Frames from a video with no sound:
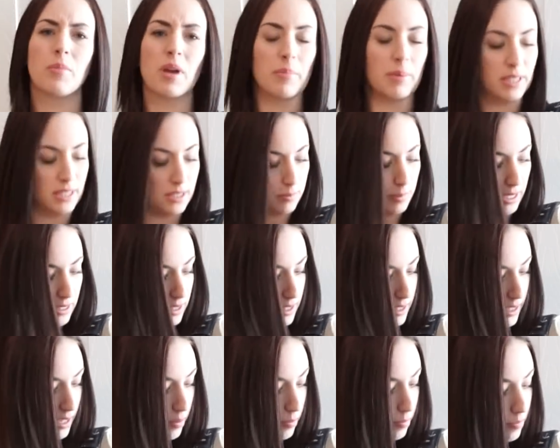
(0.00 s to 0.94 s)
maybe it's about the
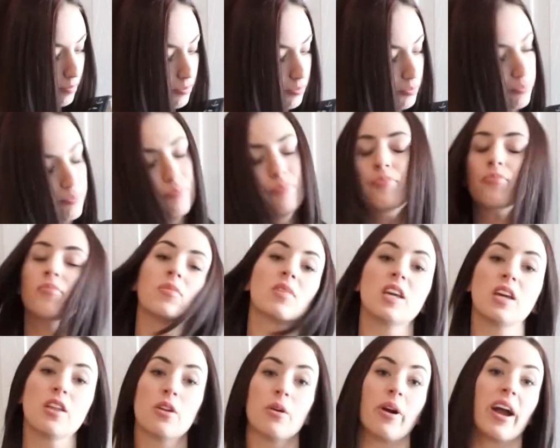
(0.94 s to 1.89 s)
same.
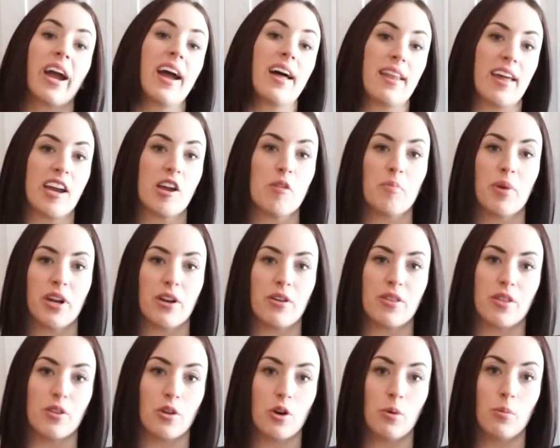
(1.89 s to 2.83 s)
Either way, I like it better
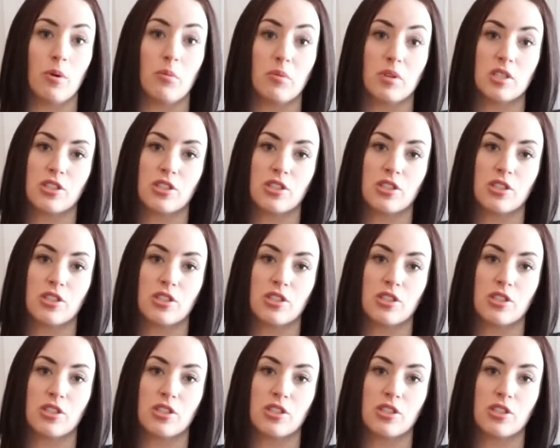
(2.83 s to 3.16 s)
than the HoboBe